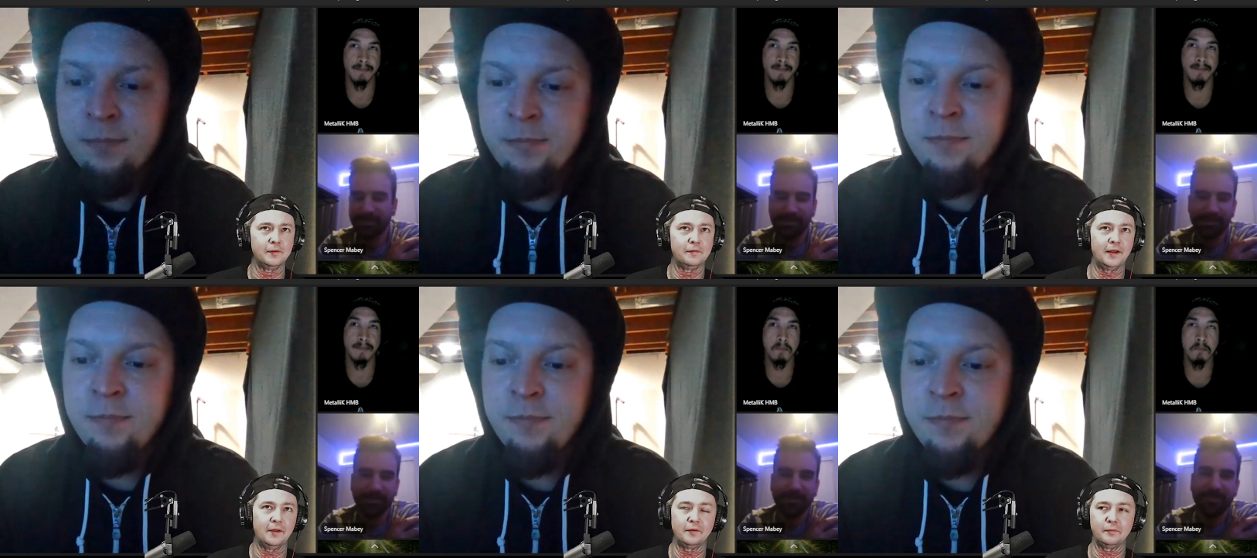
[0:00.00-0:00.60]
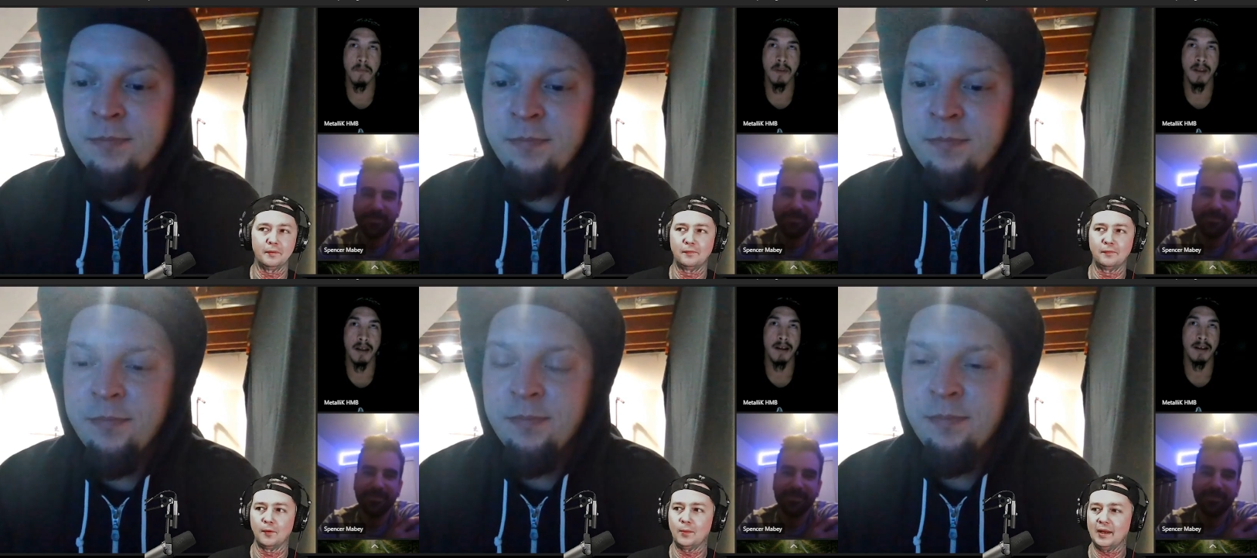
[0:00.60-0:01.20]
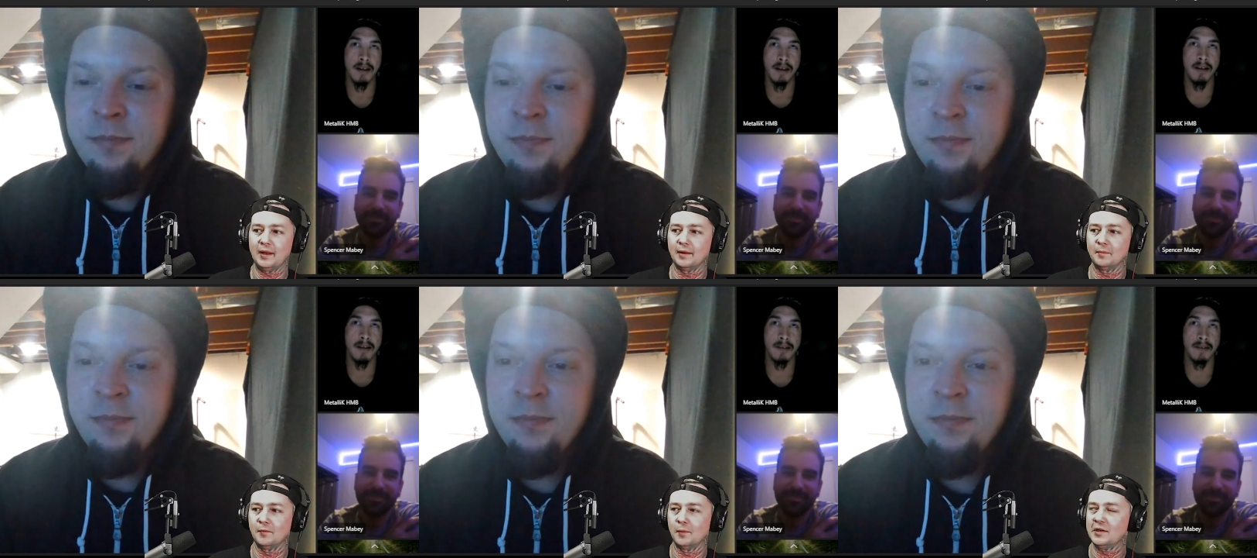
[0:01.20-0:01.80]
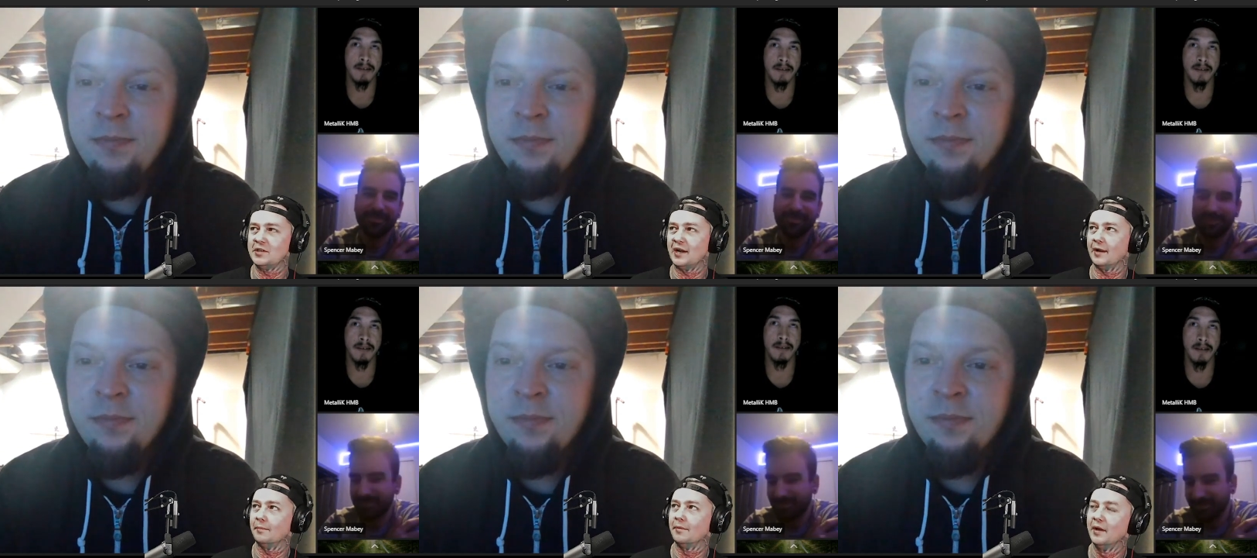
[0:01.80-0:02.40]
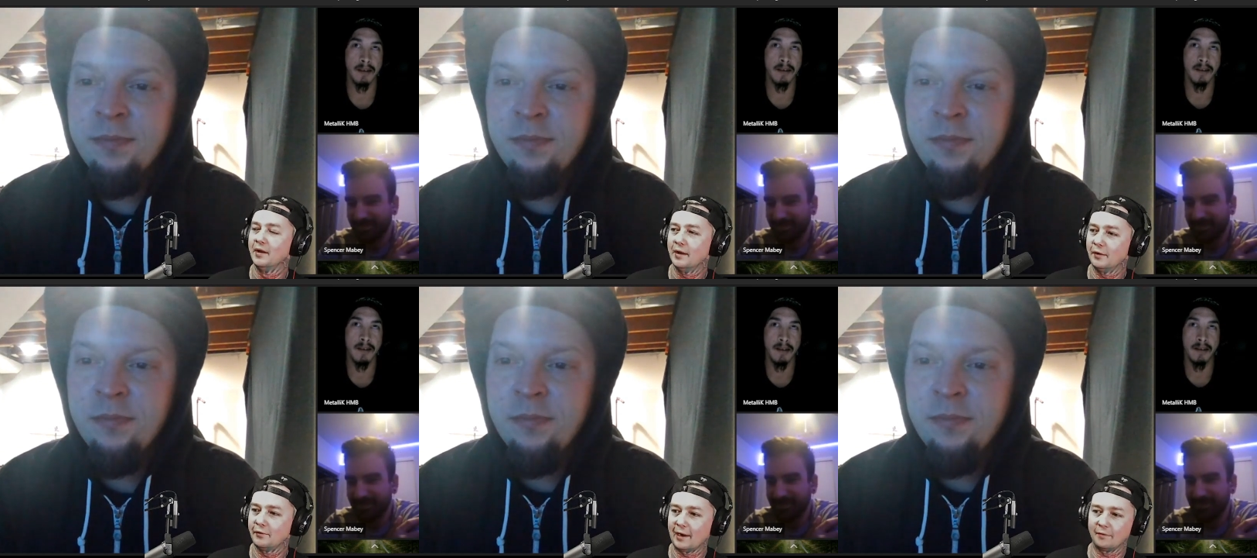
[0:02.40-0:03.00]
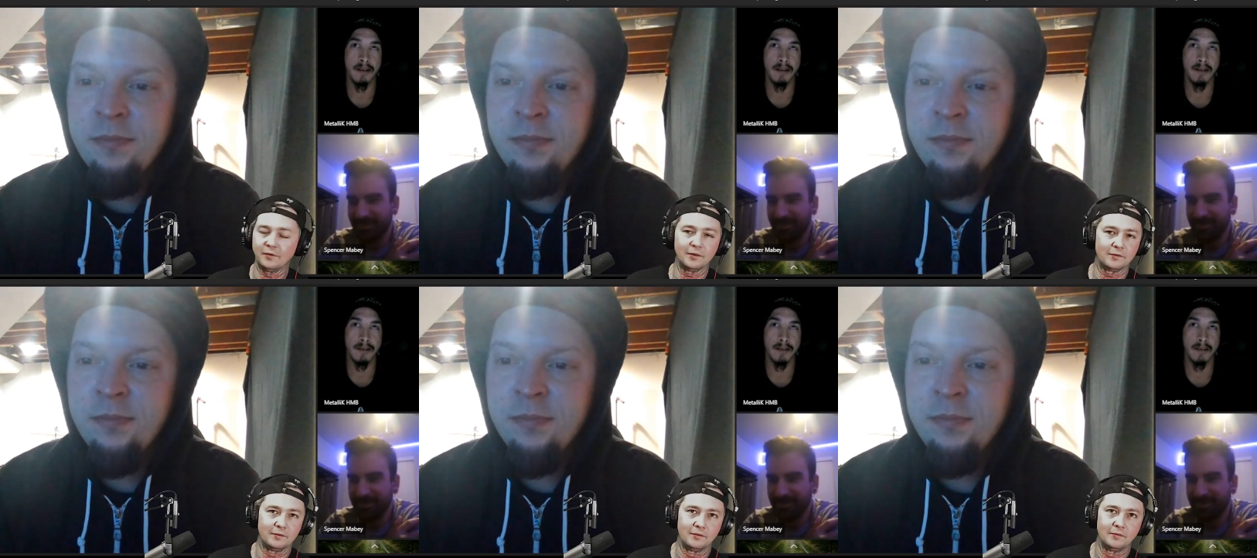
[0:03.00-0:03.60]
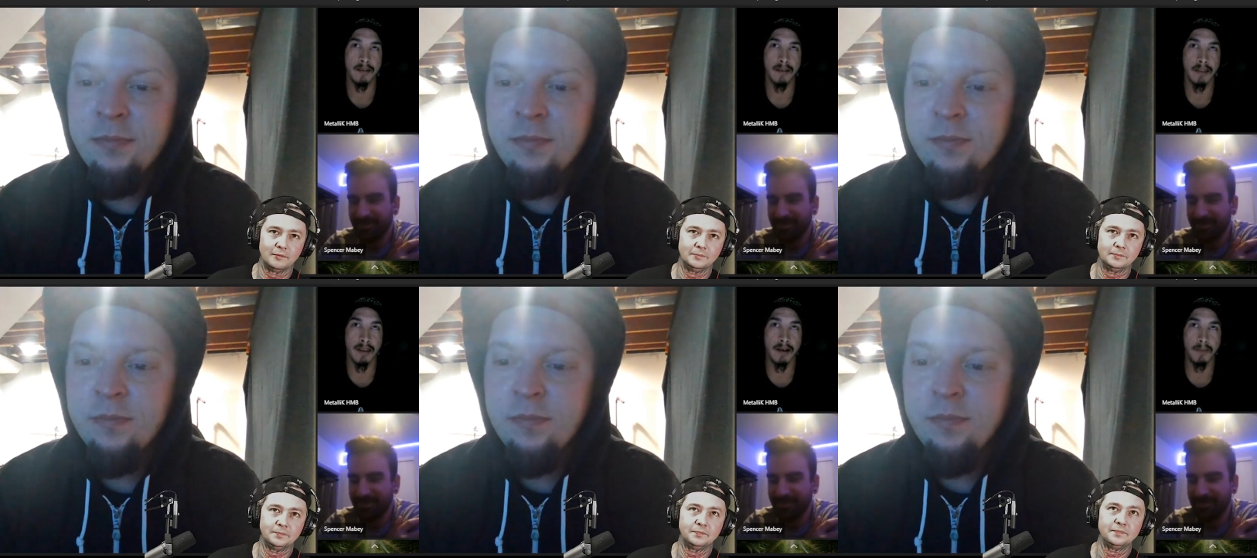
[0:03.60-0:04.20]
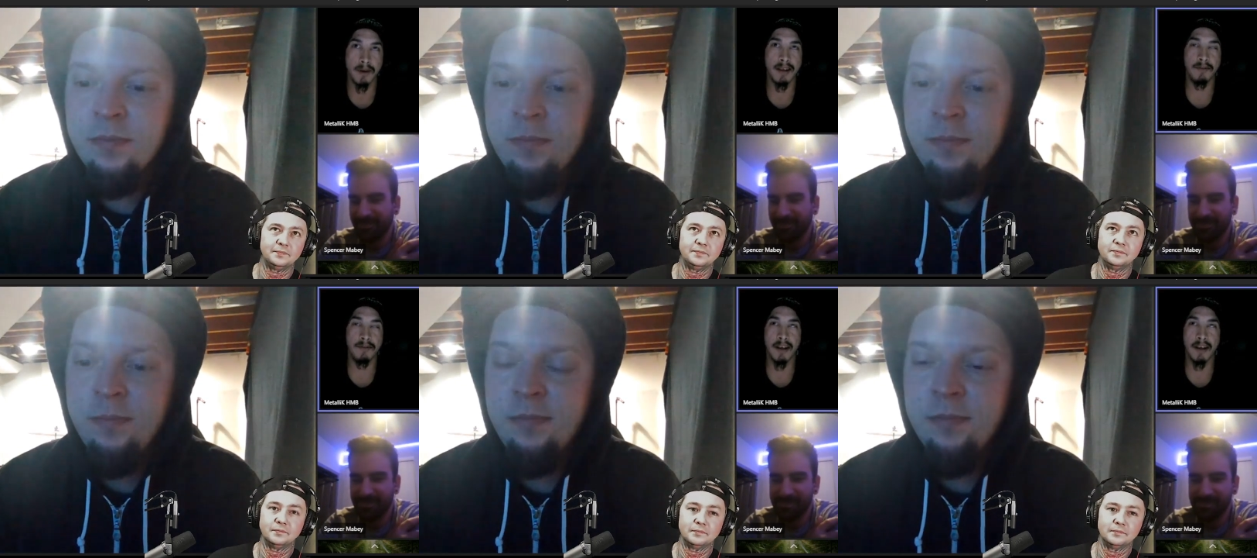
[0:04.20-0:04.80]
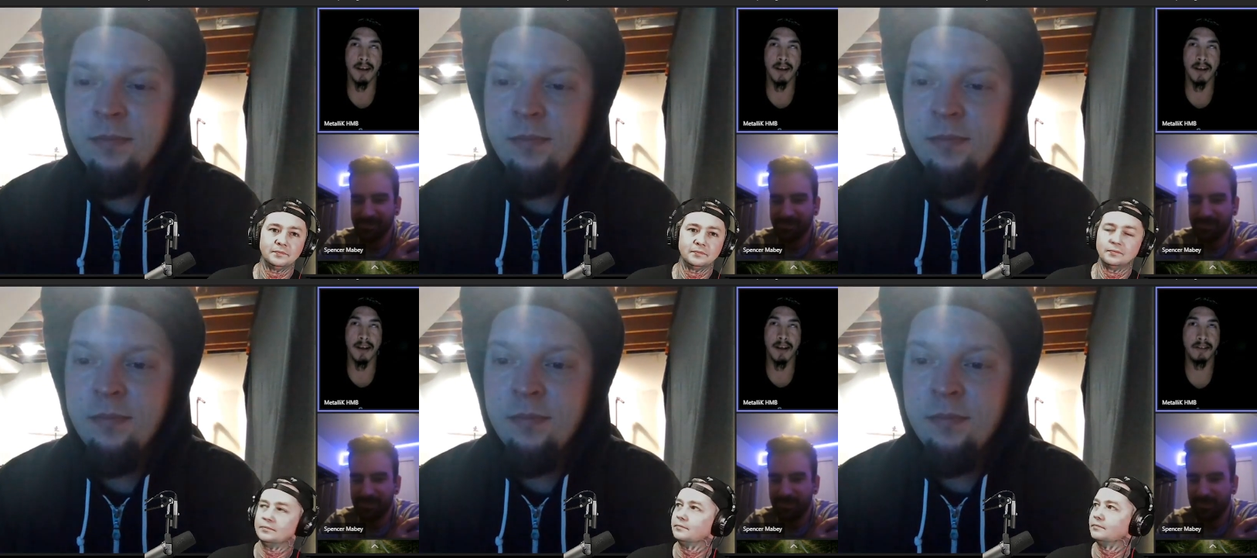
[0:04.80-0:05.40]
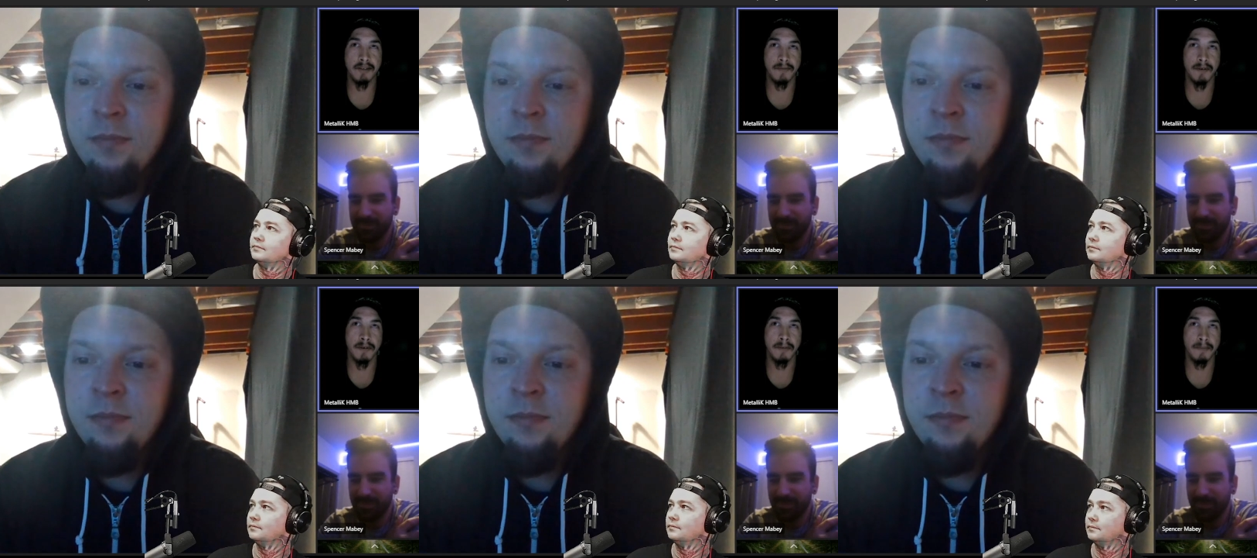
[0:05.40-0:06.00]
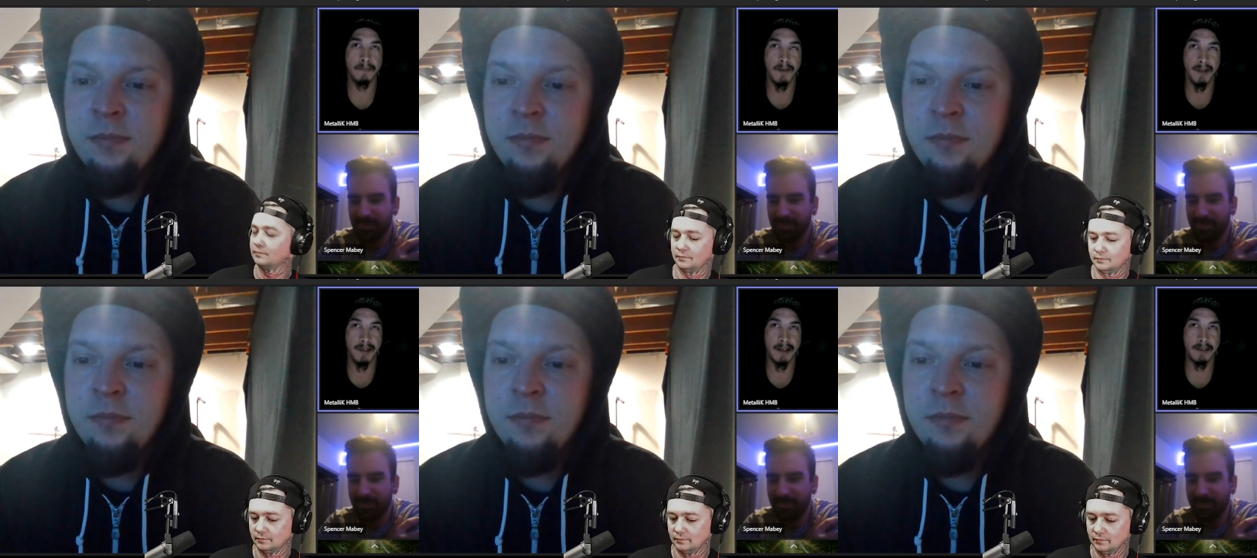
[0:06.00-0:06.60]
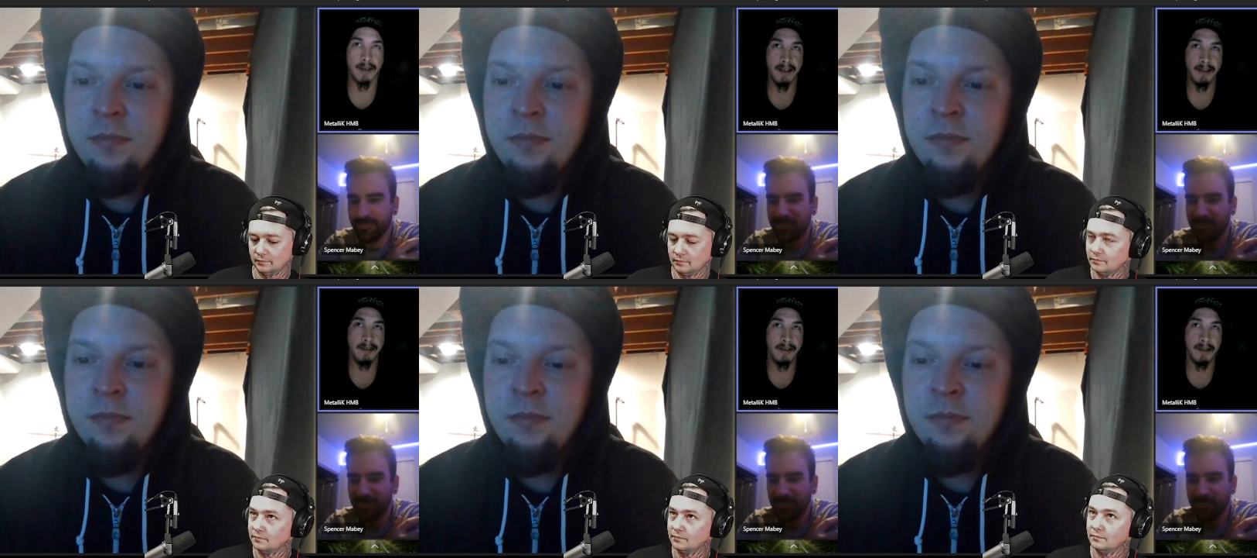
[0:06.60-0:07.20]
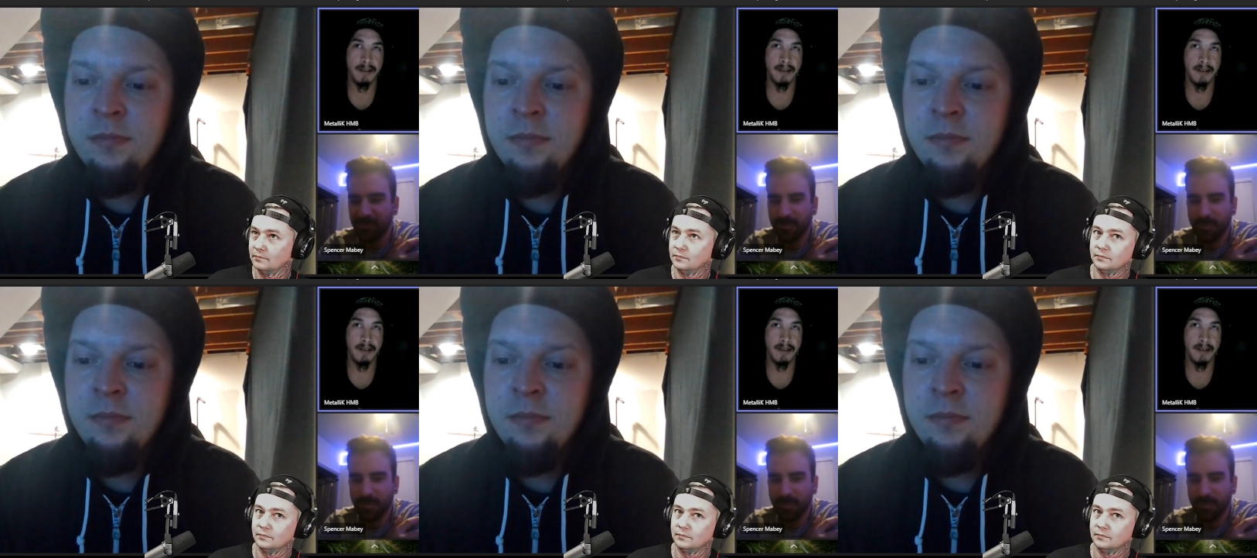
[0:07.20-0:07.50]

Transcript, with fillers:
Speaker 1: the fellows before we jam a track of theirs?
Speaker 2: What gives you guys inspiration for what you guys write?